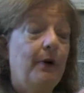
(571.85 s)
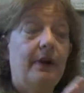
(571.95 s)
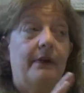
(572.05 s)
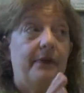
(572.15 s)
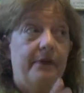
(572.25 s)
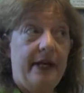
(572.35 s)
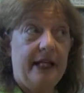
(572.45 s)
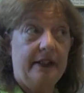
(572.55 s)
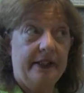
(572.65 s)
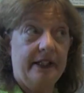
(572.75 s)
all of the
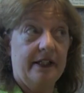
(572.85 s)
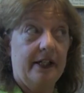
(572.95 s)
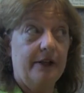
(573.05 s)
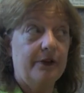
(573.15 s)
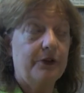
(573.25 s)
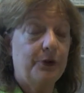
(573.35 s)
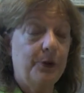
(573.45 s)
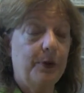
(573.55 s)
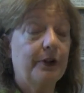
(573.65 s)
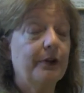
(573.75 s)
faculty in our
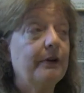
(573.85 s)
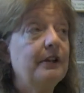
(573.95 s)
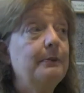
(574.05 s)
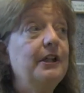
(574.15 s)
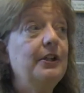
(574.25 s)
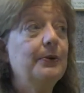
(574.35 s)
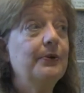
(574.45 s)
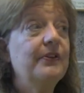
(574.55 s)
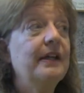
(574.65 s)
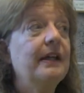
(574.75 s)
school are going to be
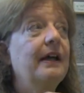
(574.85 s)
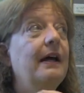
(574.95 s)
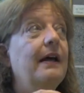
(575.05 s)
using